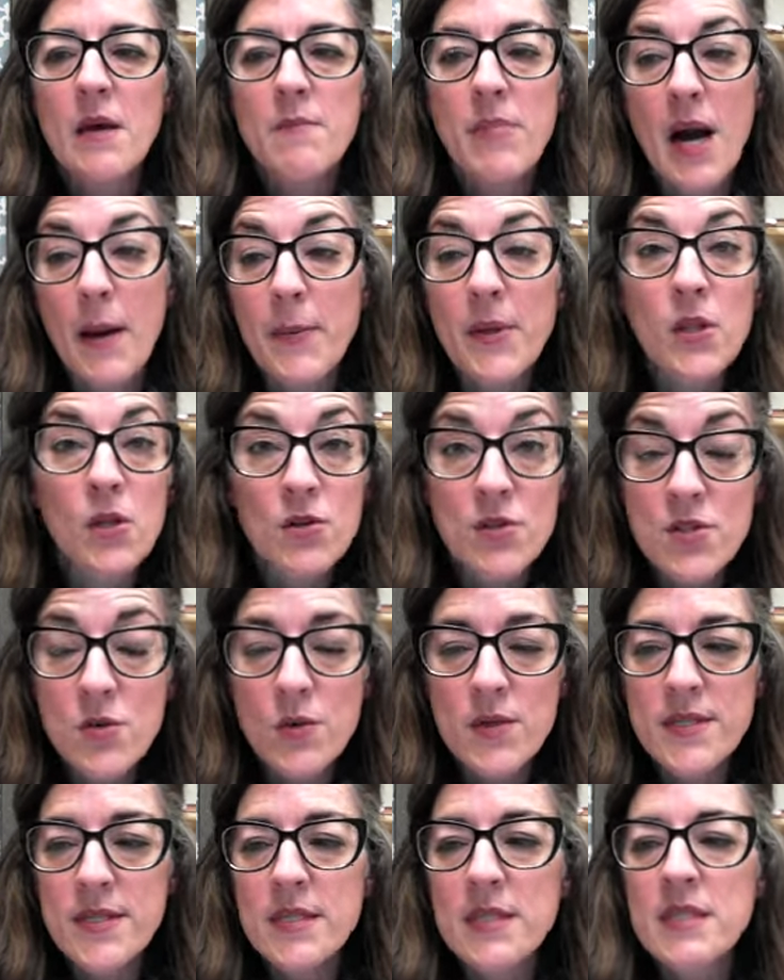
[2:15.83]
popular
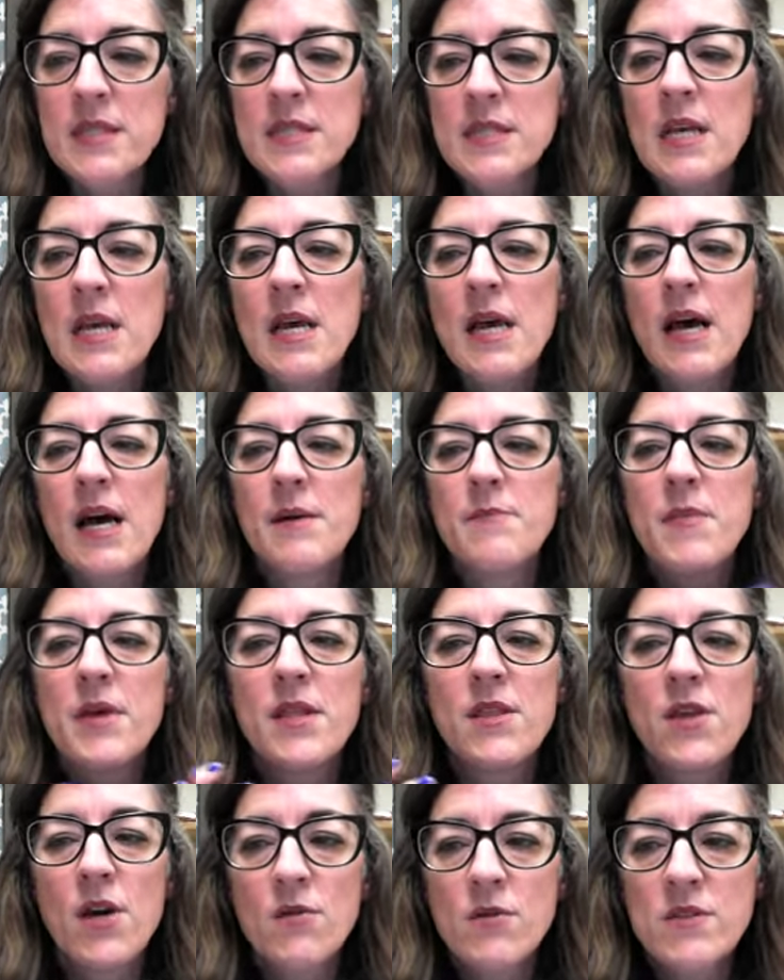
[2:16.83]
sources.
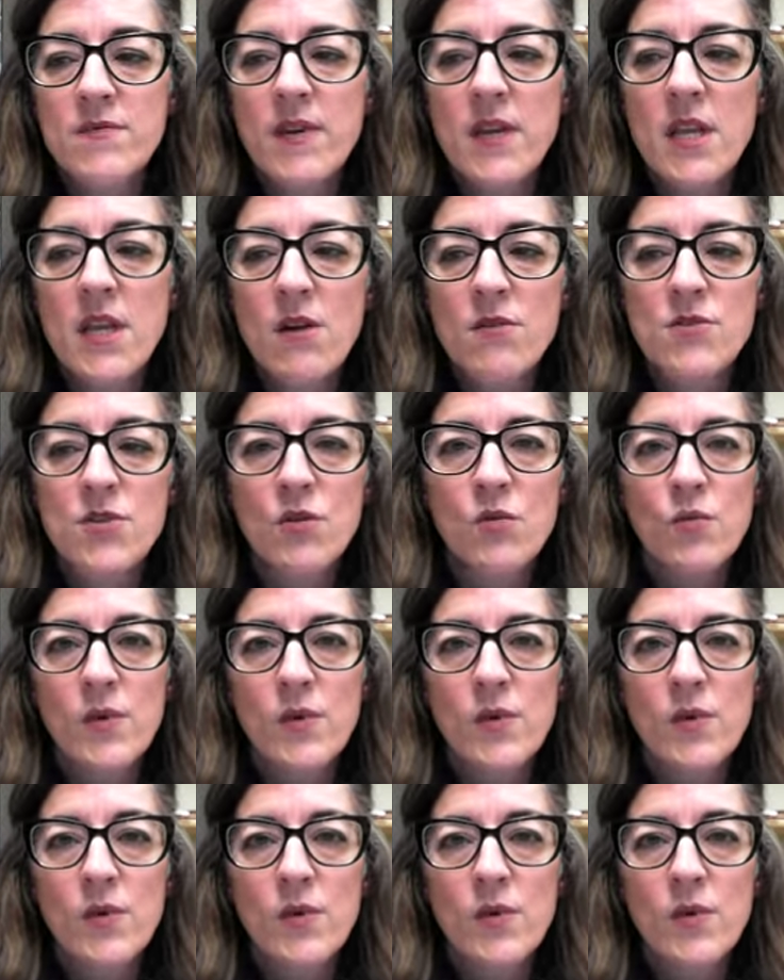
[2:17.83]
Those videos